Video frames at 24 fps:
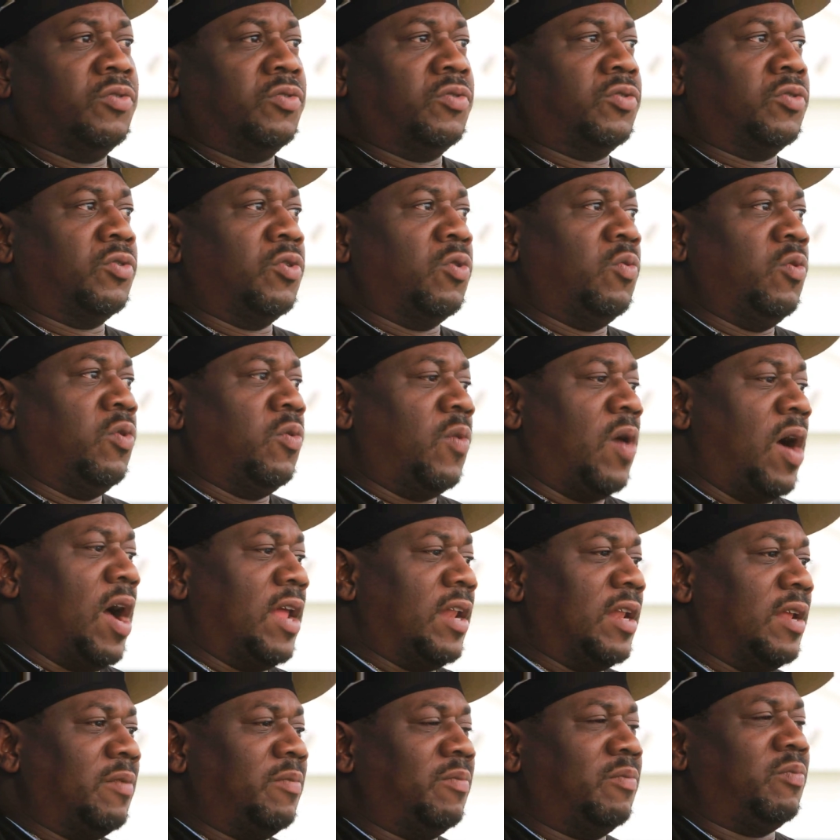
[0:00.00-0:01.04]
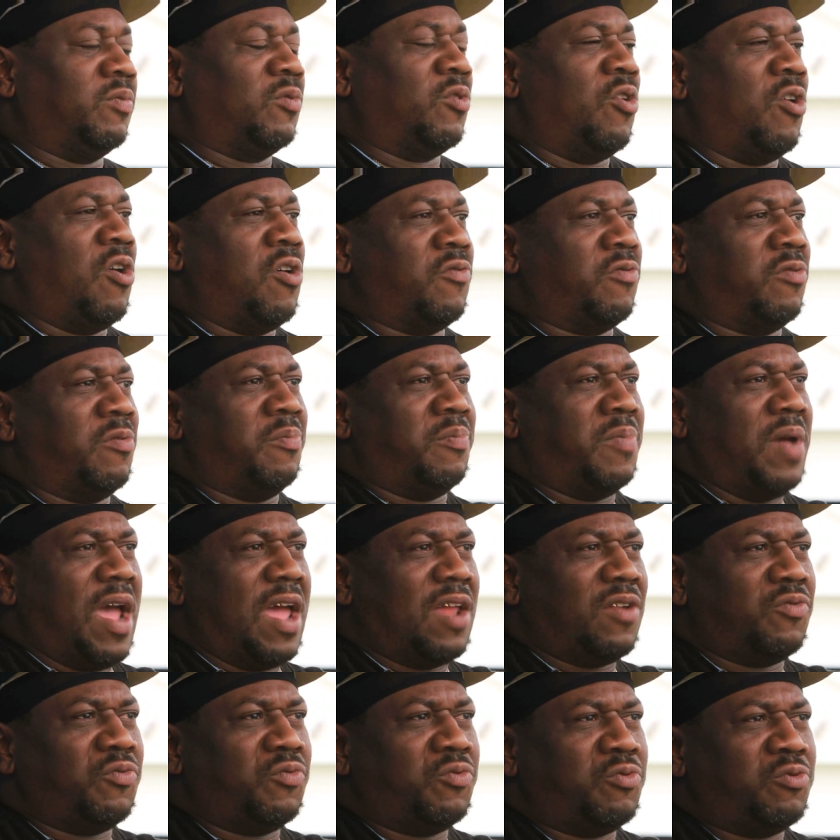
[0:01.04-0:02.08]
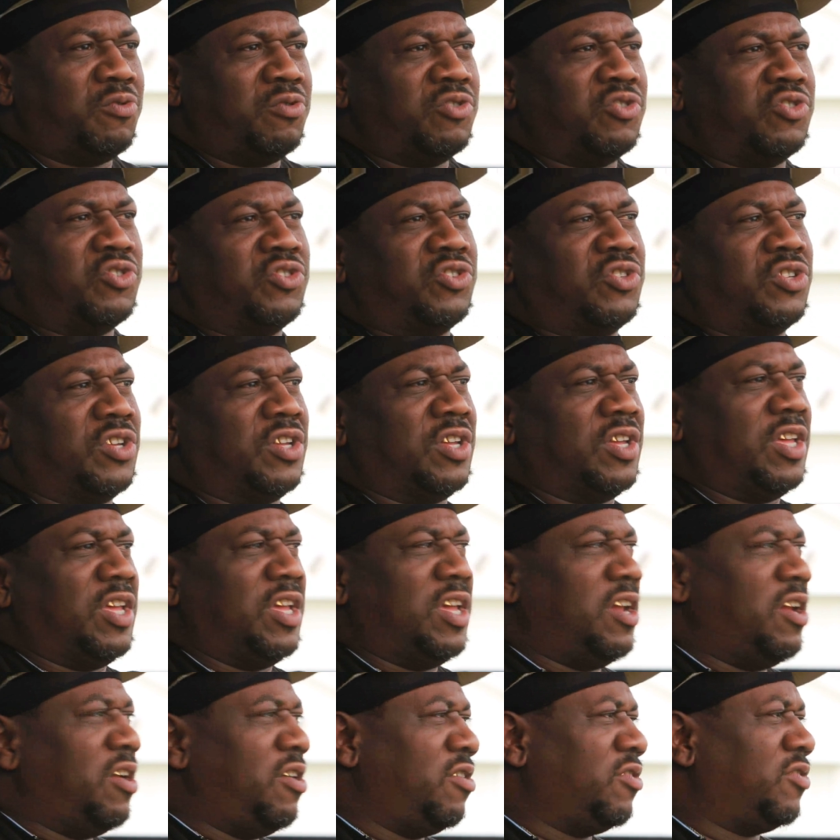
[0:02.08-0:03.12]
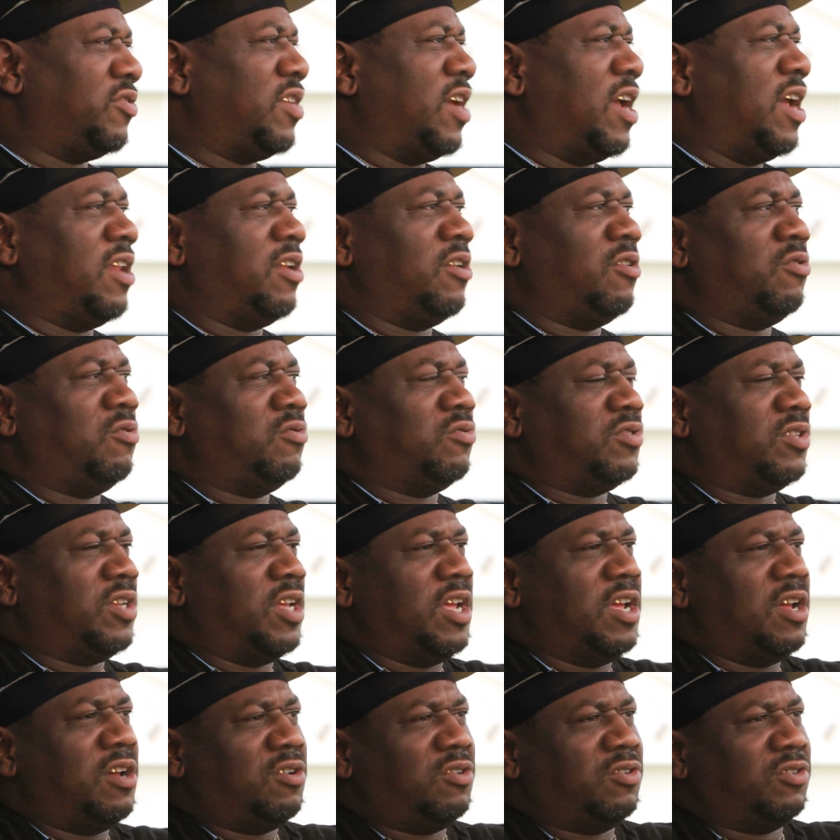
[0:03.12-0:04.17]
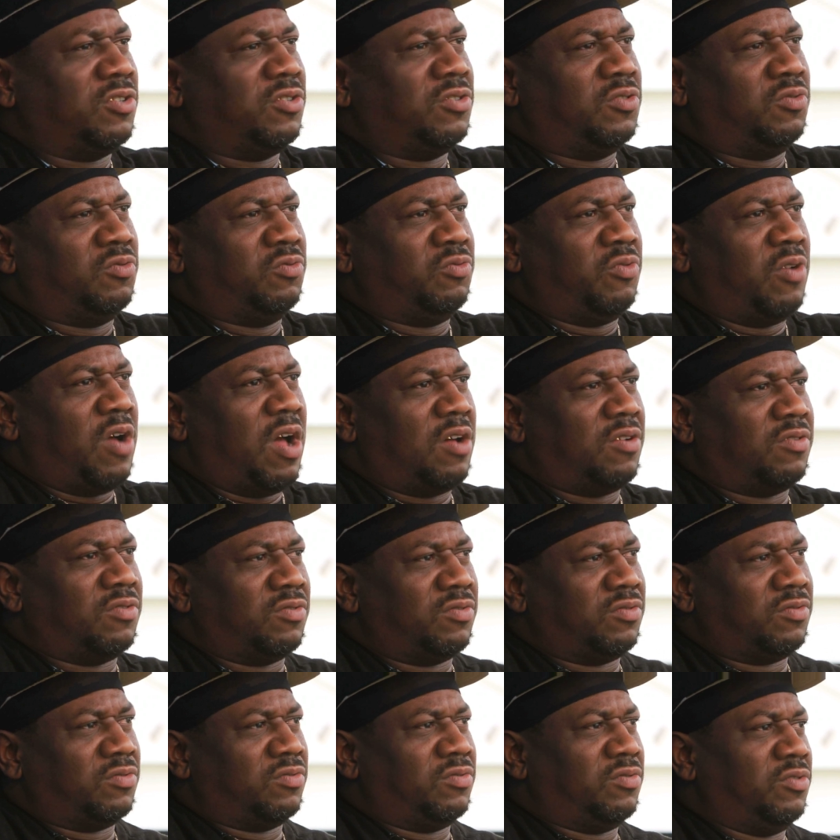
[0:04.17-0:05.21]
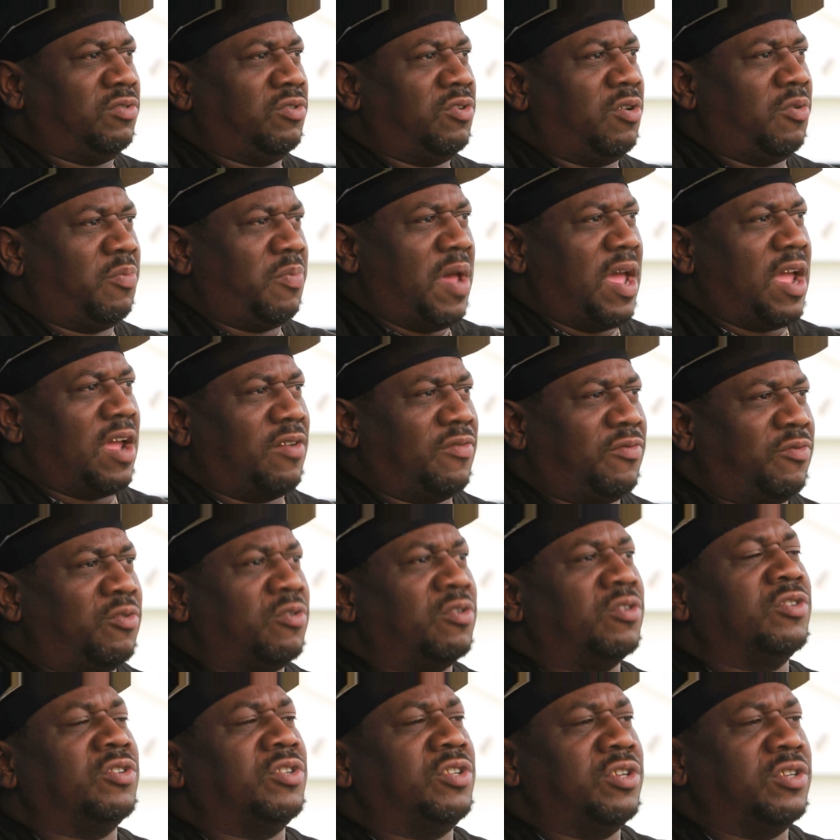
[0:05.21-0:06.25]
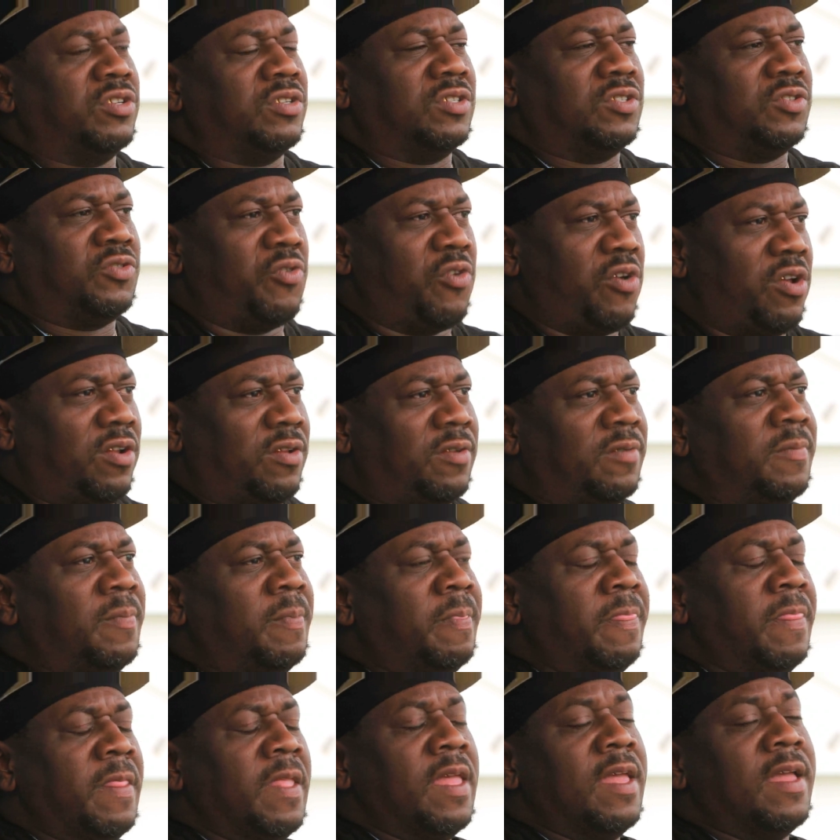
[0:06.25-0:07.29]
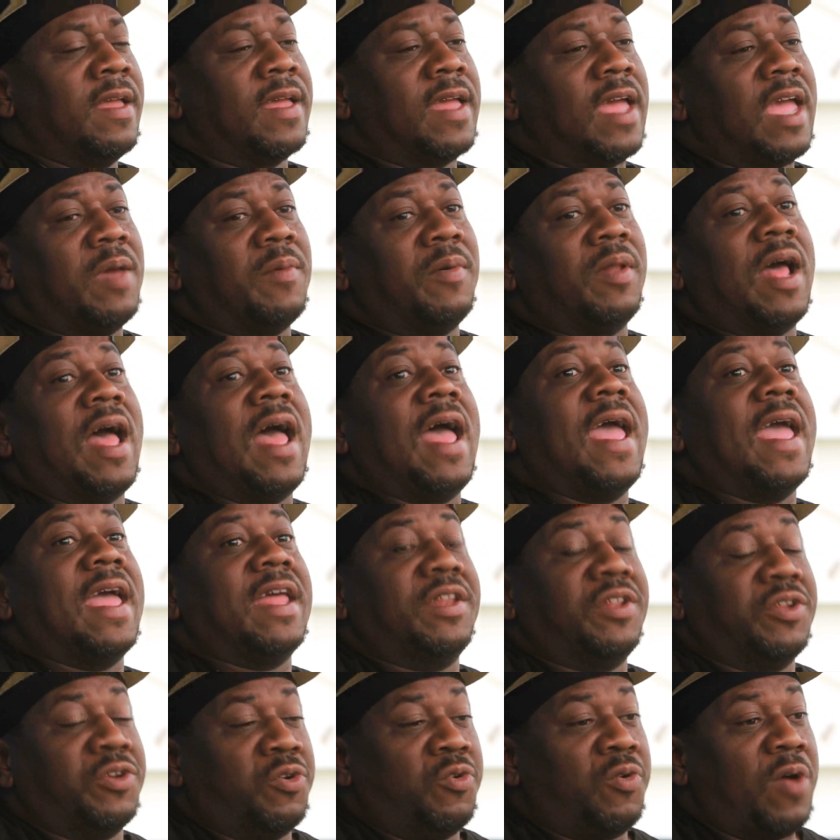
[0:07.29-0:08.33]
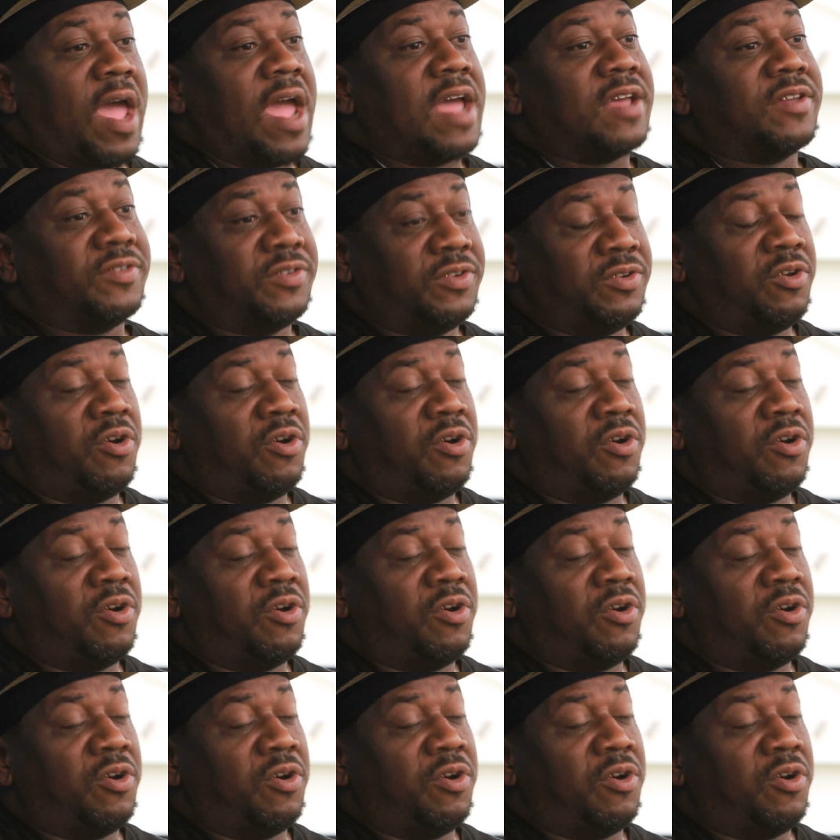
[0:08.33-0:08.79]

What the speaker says: So we wind up going from Baton Rouge to here, staying in hotels throughout, you know, back and forth until the trailer came. And I had to go actually